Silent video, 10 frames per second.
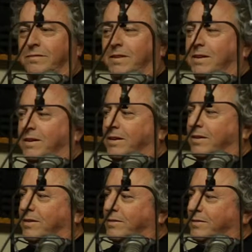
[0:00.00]

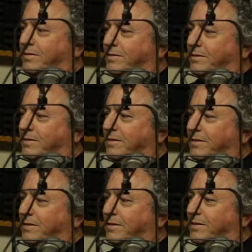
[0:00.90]

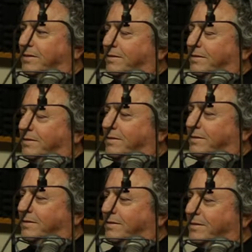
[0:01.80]

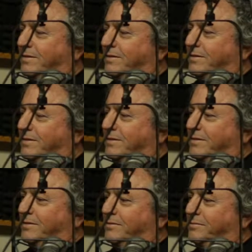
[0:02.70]

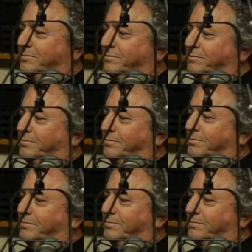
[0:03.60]

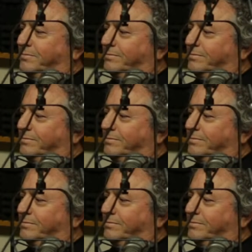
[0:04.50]
[no speech]